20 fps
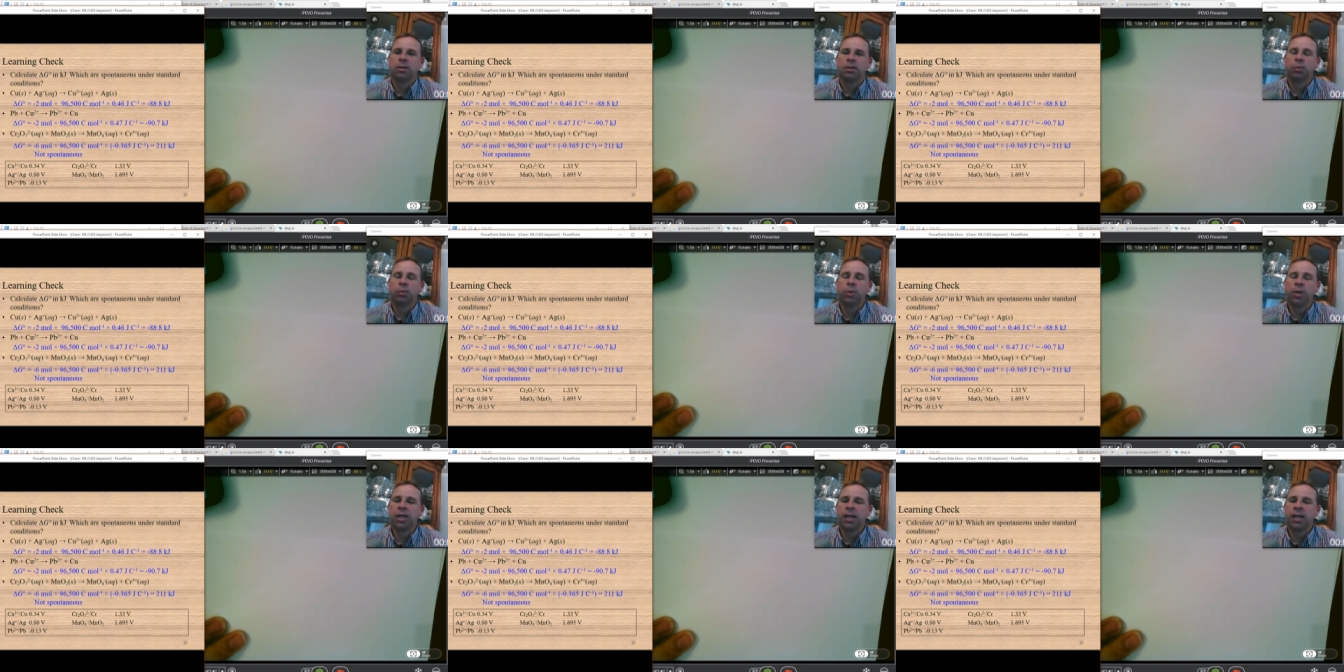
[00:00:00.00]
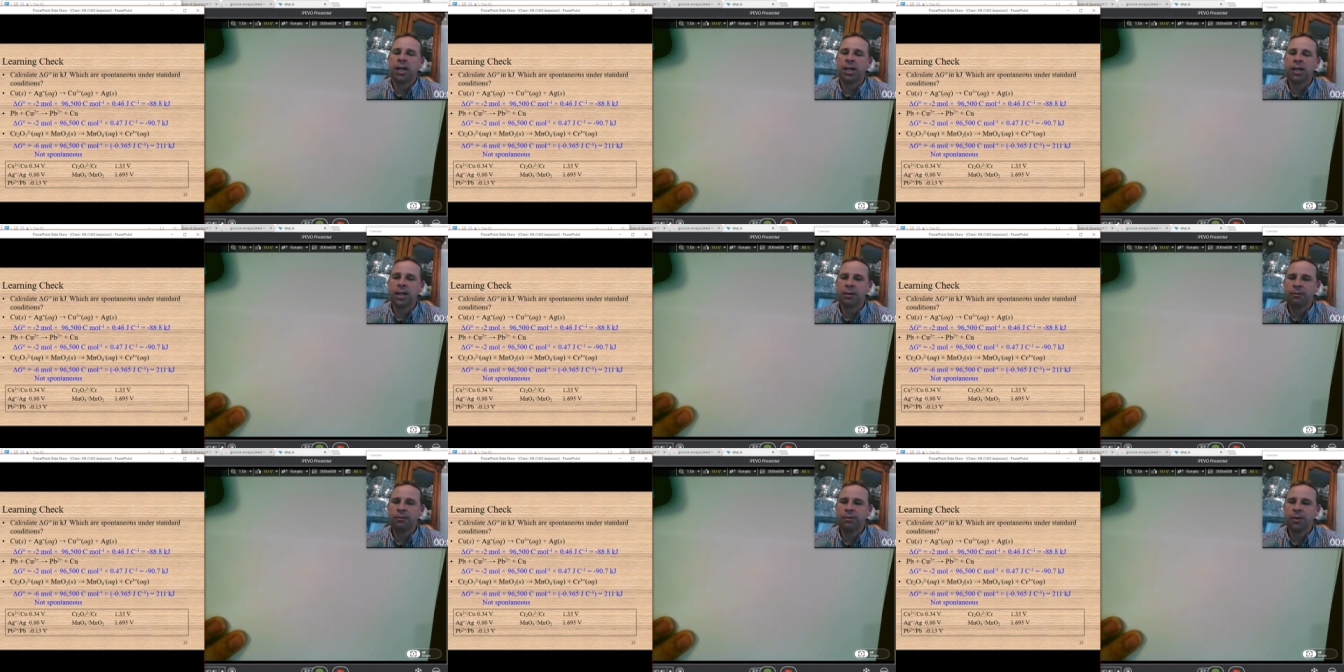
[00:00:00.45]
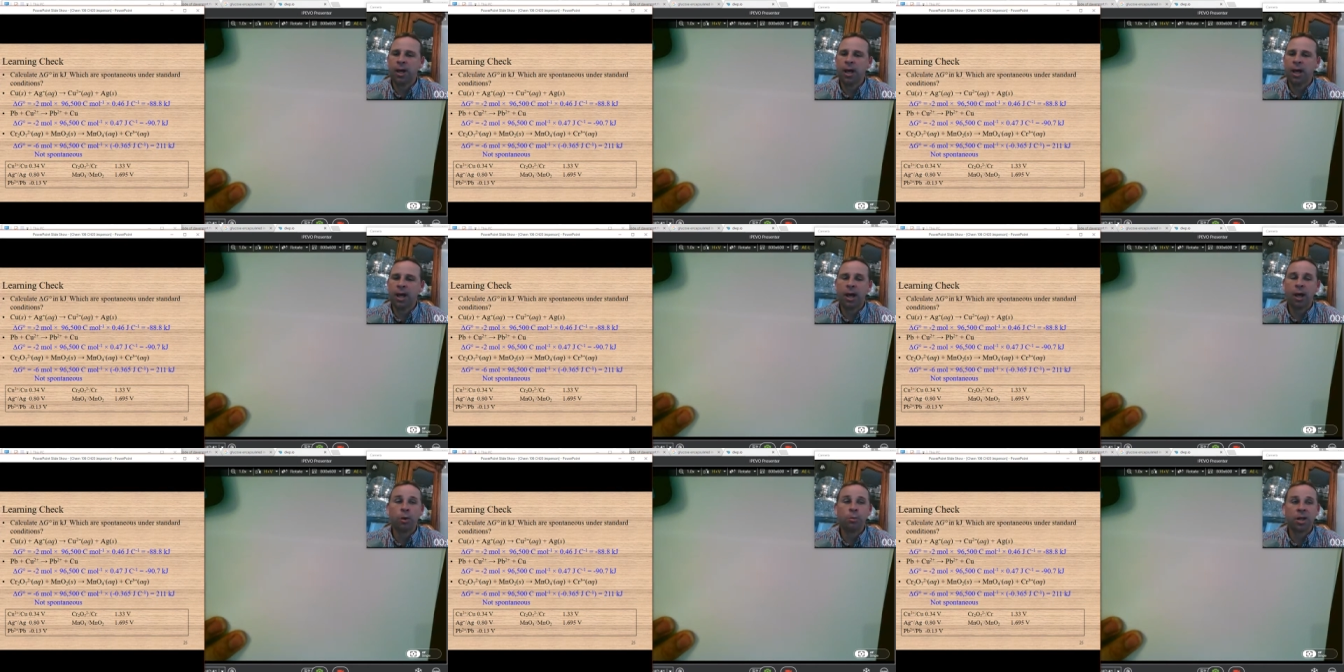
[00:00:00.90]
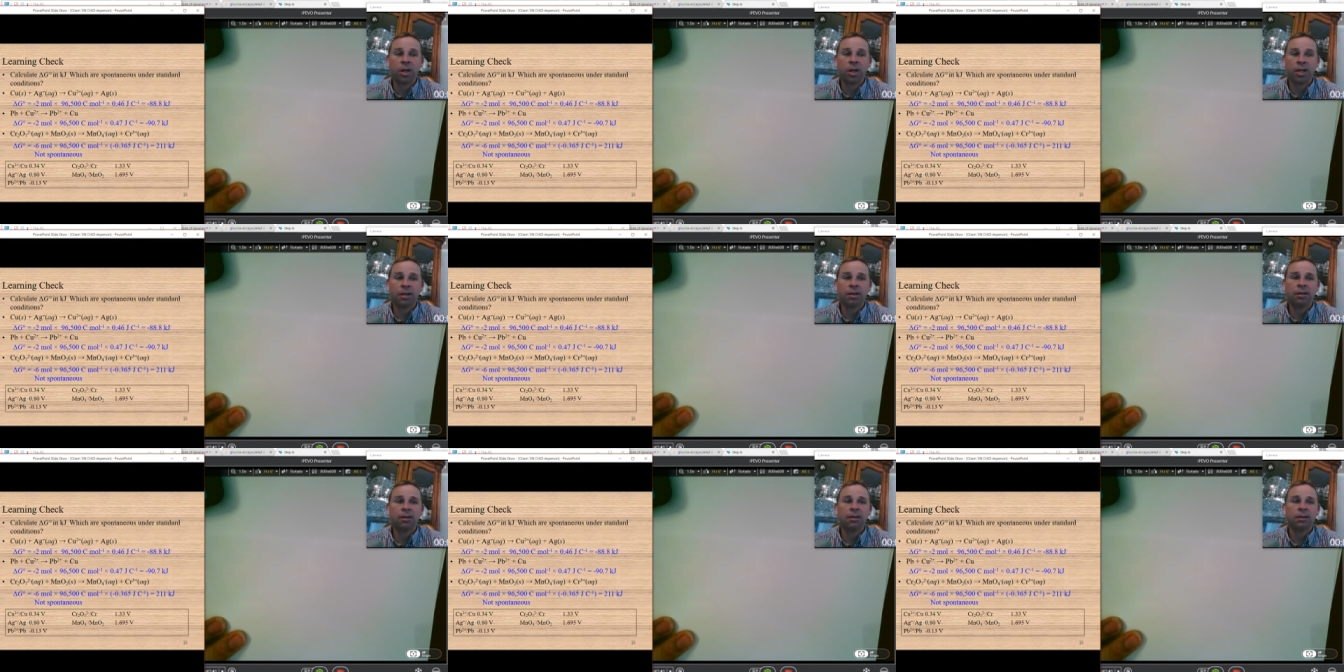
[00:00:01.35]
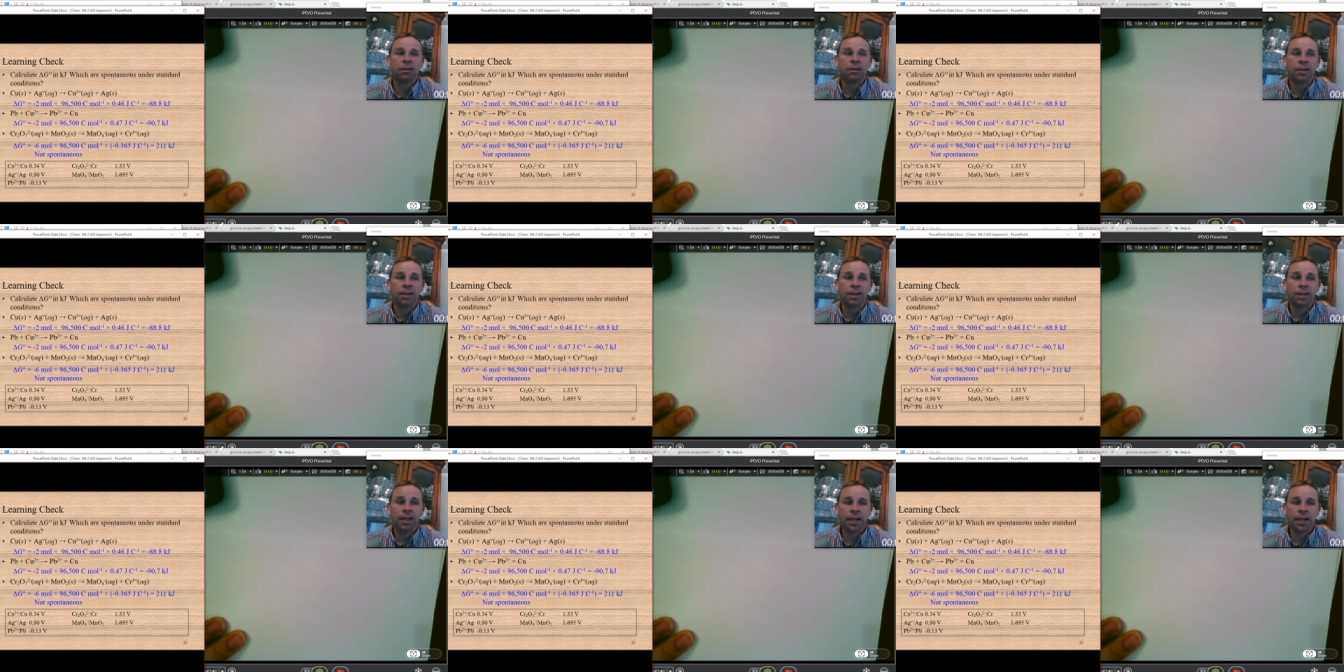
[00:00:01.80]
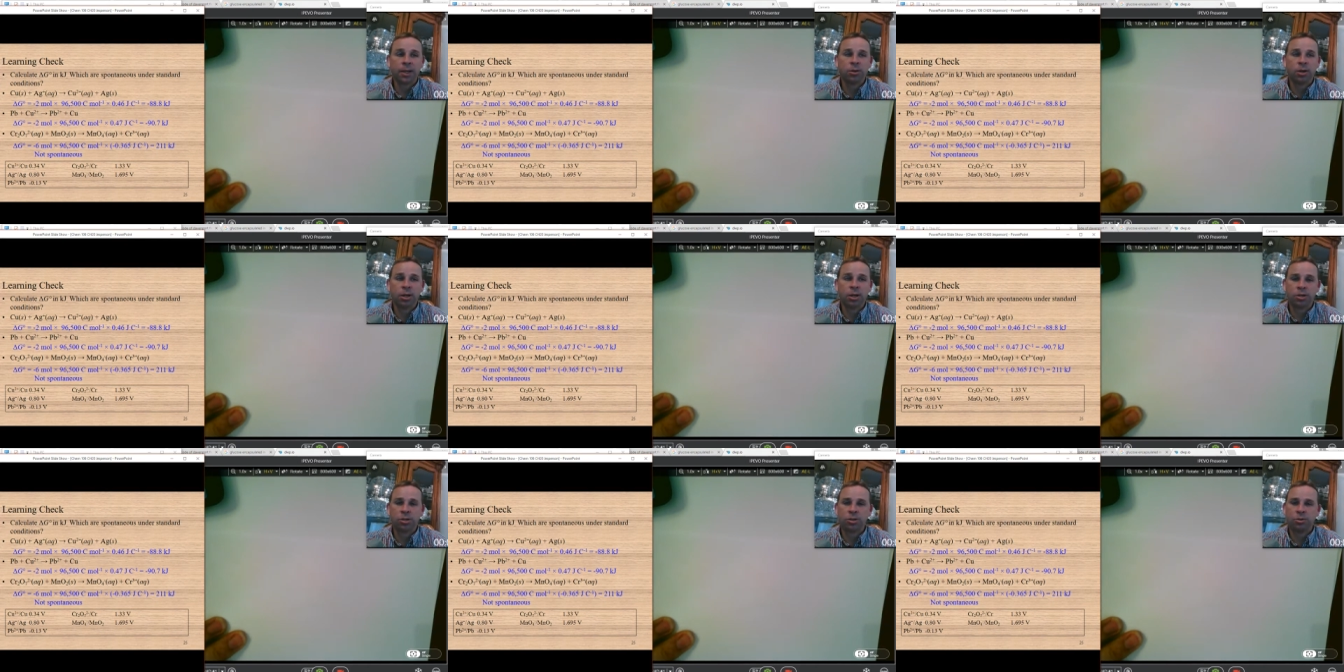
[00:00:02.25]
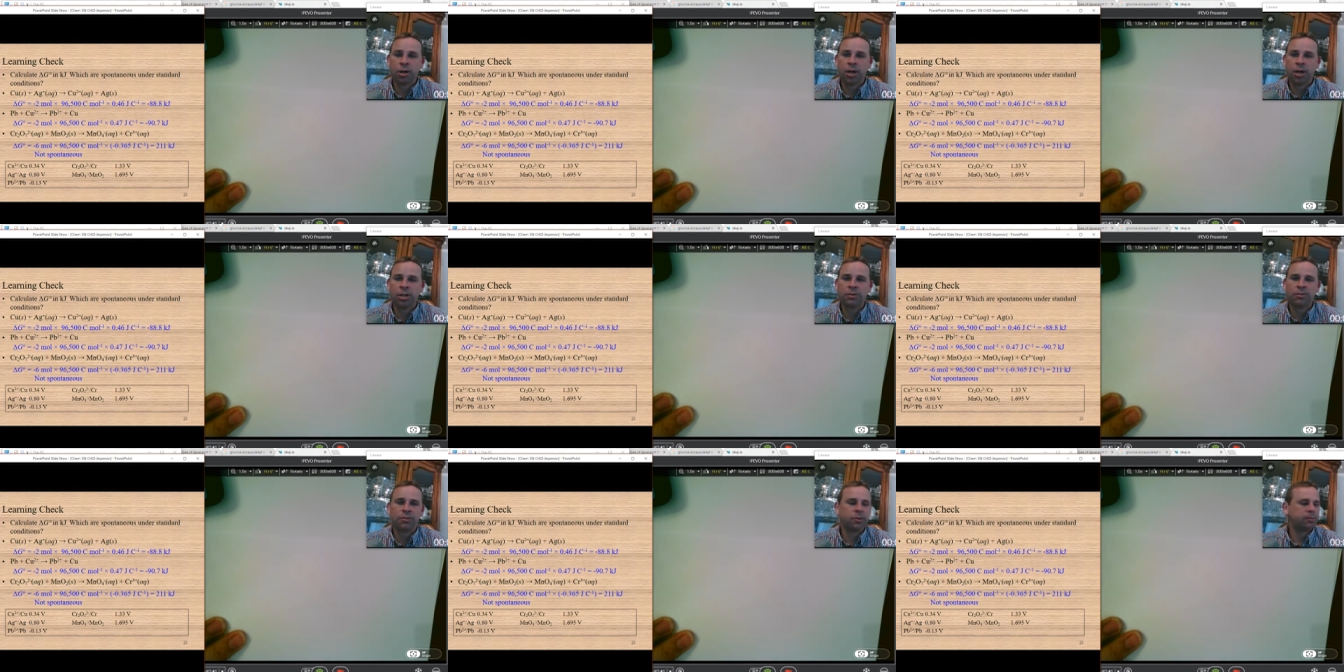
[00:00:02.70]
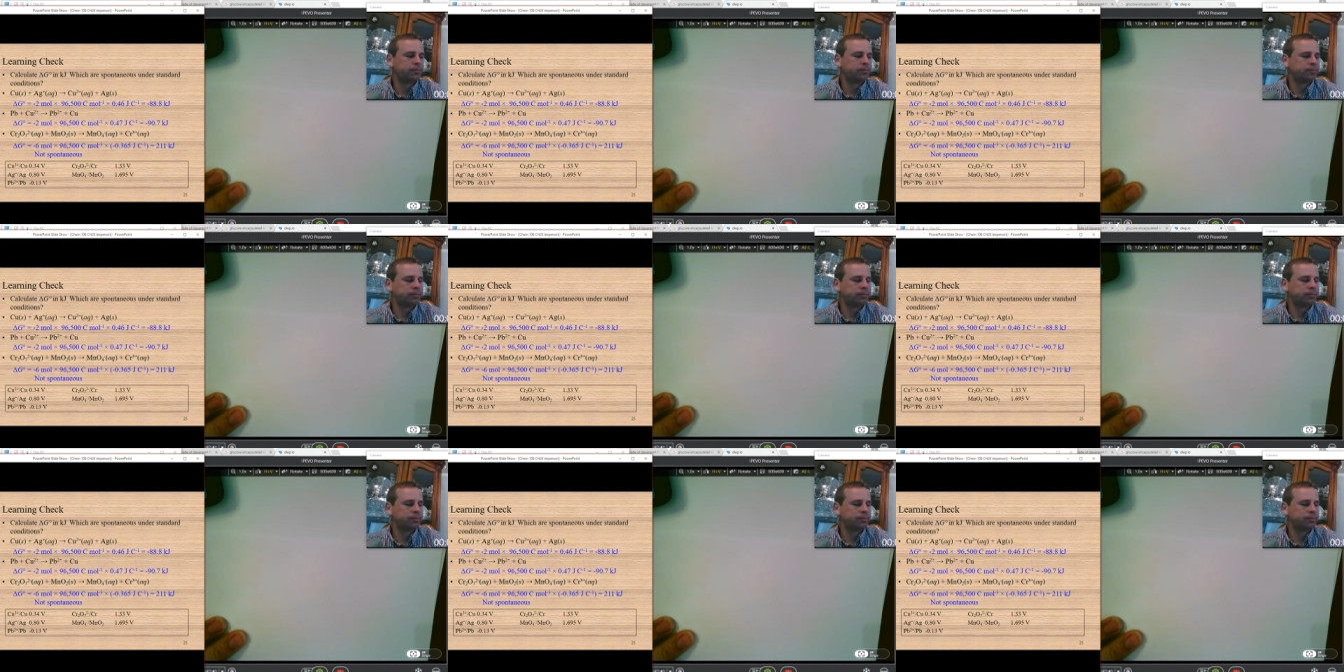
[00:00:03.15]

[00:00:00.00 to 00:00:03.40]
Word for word: we can identify how many electrons transfer.